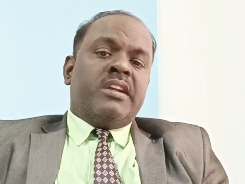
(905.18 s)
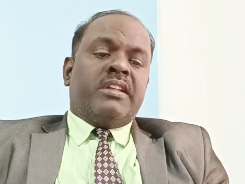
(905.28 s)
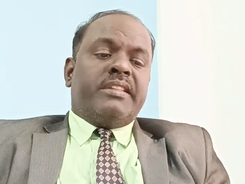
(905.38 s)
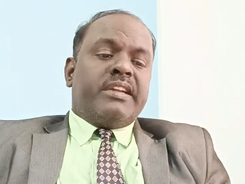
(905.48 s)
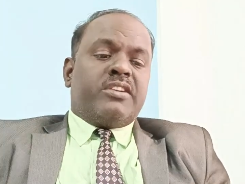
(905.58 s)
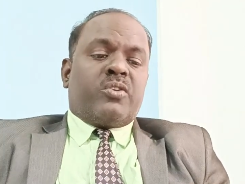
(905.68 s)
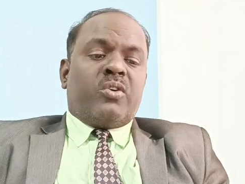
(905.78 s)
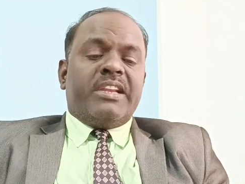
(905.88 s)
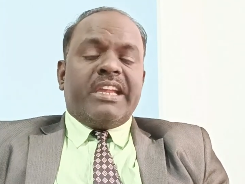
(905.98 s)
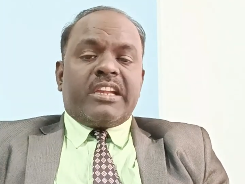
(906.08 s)
that
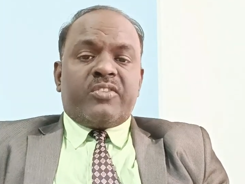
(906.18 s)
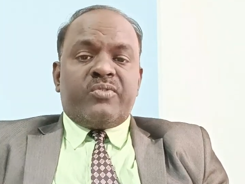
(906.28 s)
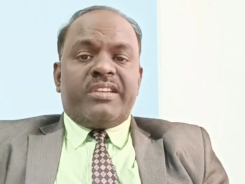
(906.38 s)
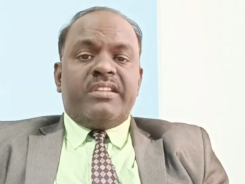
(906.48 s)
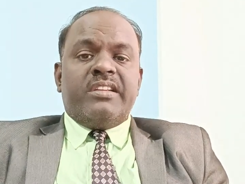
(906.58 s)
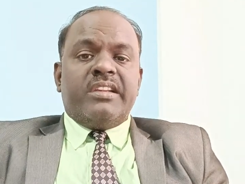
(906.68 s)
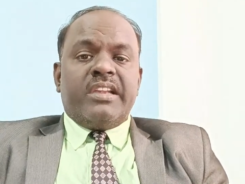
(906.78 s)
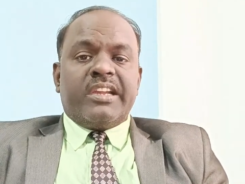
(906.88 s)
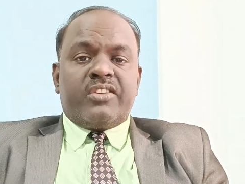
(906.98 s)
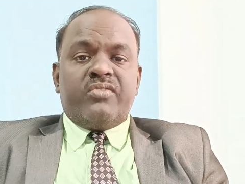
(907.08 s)
called
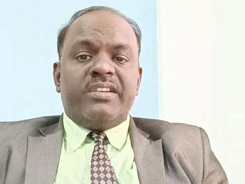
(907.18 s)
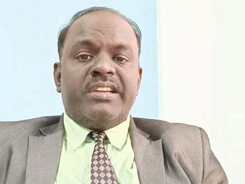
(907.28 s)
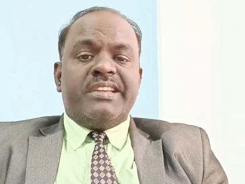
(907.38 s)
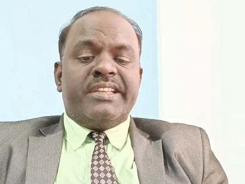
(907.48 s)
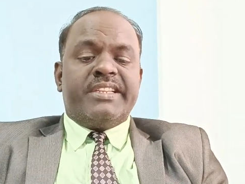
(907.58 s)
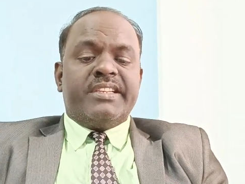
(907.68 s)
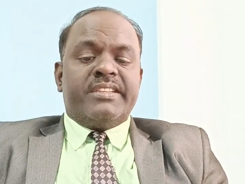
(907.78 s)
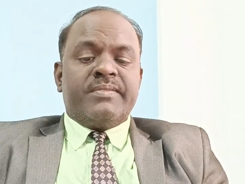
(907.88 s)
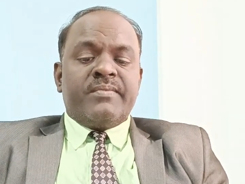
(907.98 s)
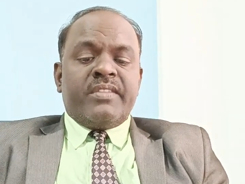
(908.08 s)
acute disease,
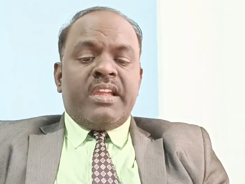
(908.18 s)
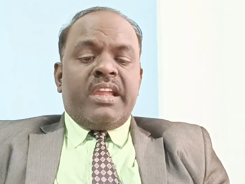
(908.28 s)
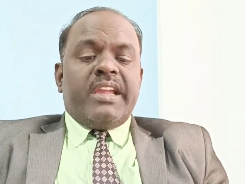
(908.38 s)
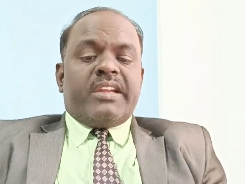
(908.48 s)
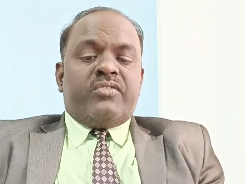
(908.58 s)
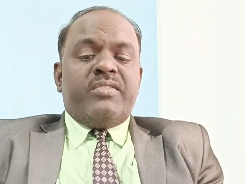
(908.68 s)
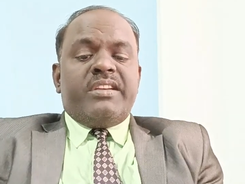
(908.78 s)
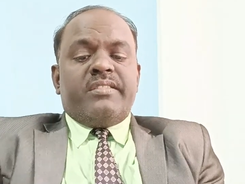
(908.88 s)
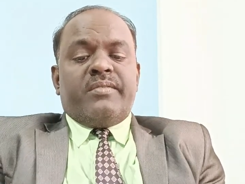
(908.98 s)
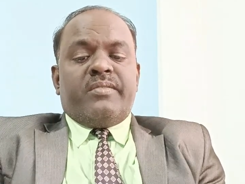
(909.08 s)

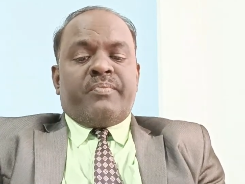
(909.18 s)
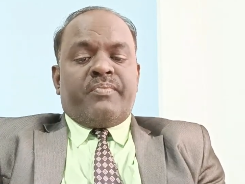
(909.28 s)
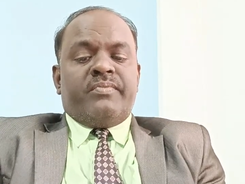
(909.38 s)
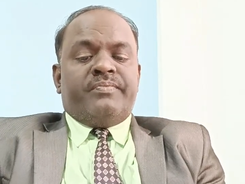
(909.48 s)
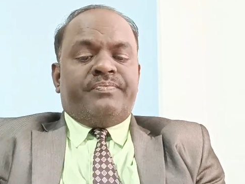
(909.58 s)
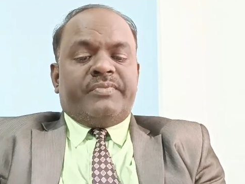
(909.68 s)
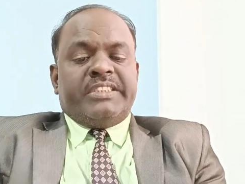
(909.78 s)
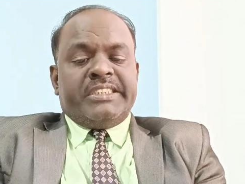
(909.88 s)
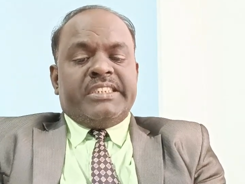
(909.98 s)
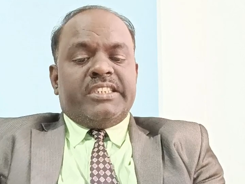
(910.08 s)
acute
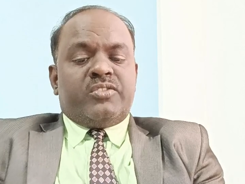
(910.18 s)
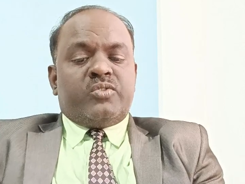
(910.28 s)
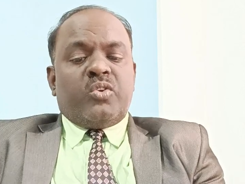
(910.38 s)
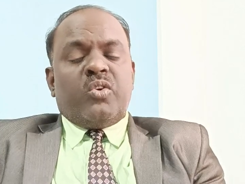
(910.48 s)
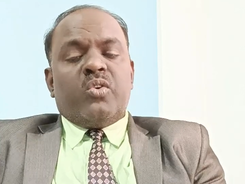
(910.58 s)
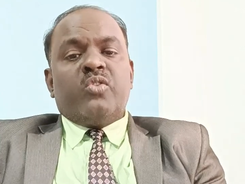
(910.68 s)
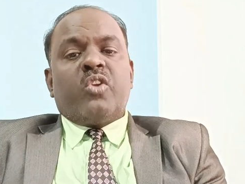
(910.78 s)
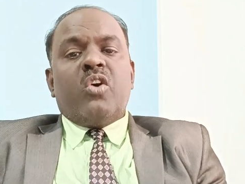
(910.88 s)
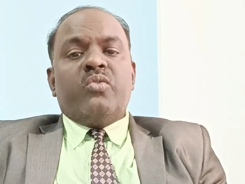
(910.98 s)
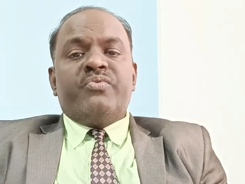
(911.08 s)
disease. So
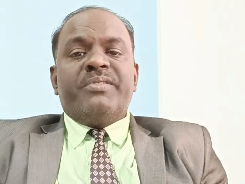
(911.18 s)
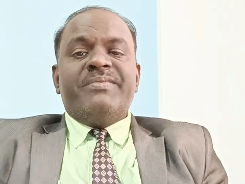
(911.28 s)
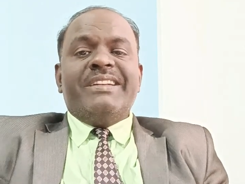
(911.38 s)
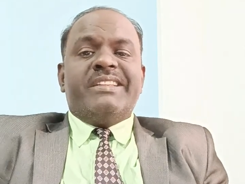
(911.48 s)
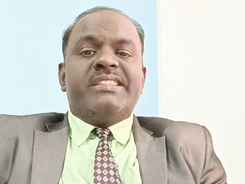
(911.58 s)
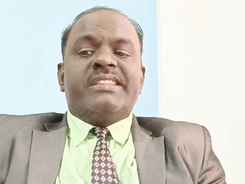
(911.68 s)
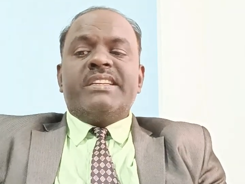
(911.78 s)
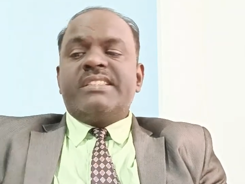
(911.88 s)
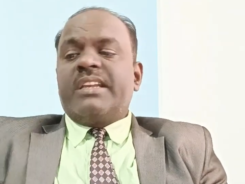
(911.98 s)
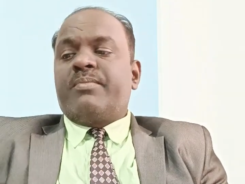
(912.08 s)
now we will
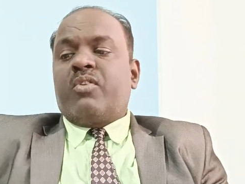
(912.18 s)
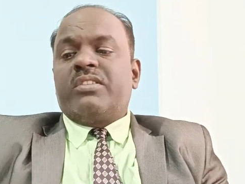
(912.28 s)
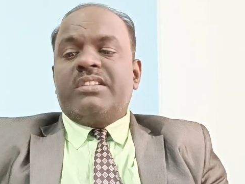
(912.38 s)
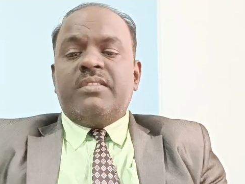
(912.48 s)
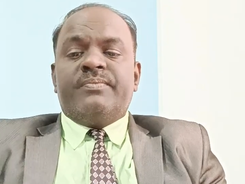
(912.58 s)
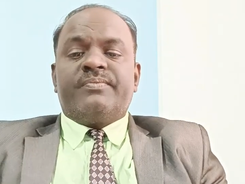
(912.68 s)
discuss about the